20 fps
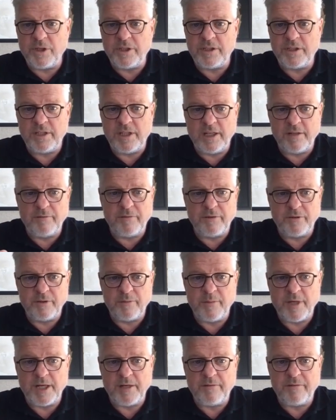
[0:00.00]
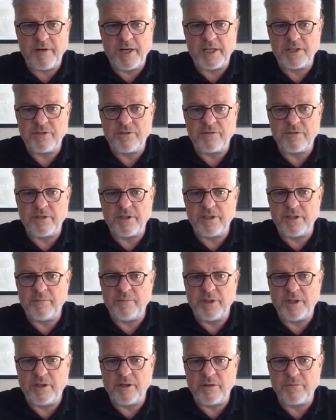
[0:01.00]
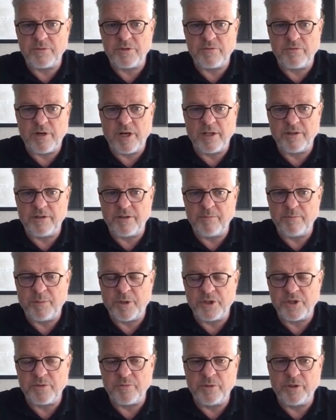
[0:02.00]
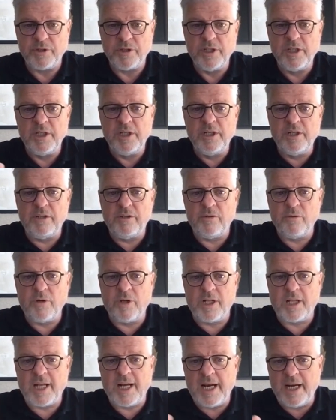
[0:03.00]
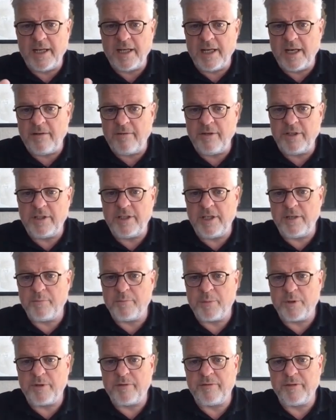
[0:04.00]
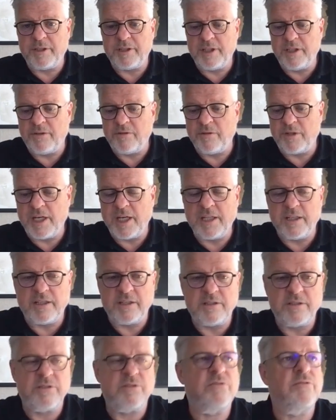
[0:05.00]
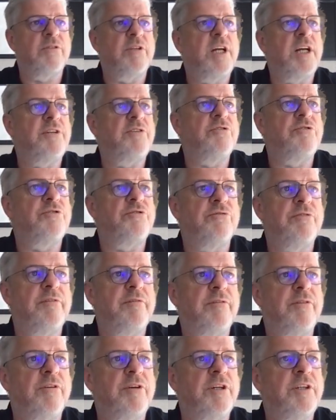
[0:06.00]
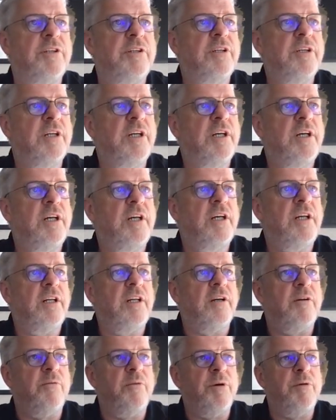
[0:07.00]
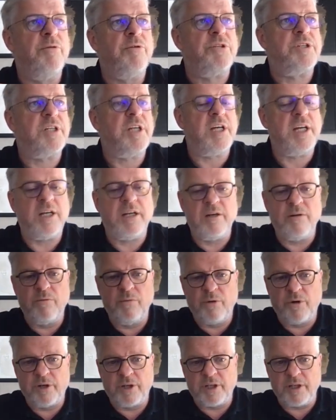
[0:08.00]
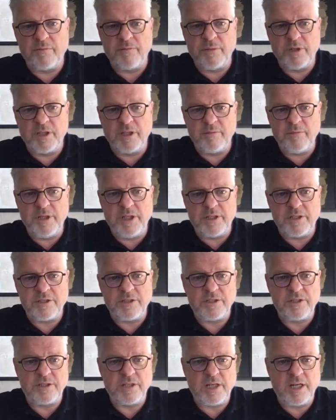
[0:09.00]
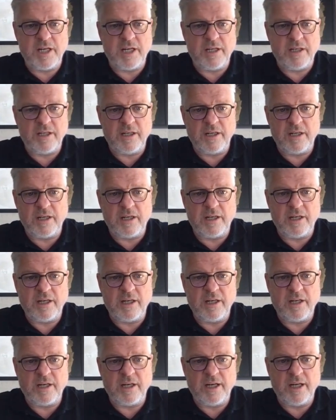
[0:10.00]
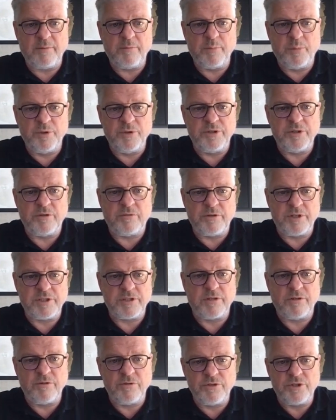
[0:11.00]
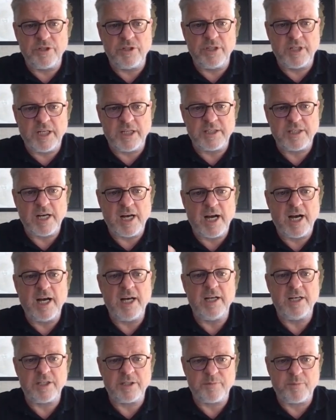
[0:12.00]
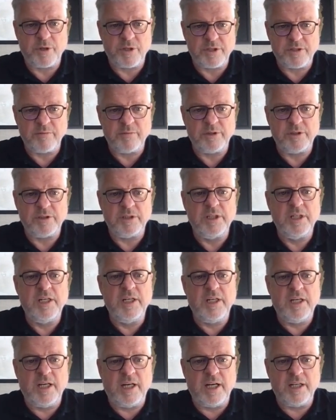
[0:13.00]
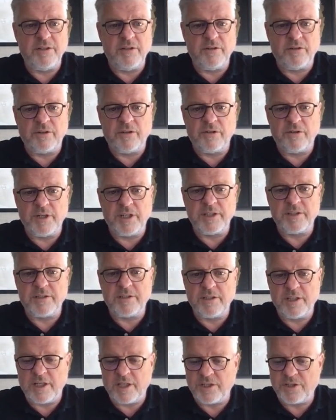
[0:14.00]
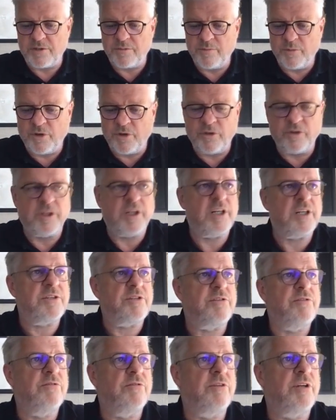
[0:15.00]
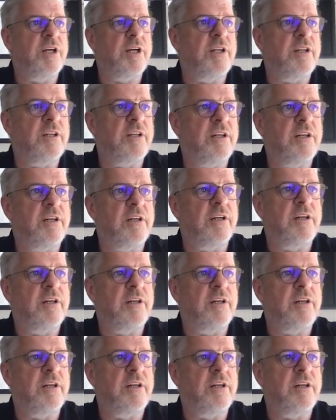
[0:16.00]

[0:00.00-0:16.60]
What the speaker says: with. Then for the manufacturer it becomes rather impossible to align everything perfectly together, so that you should avoid. We would say work in millimeters and put your resolution as high as possible and your grid as small as you can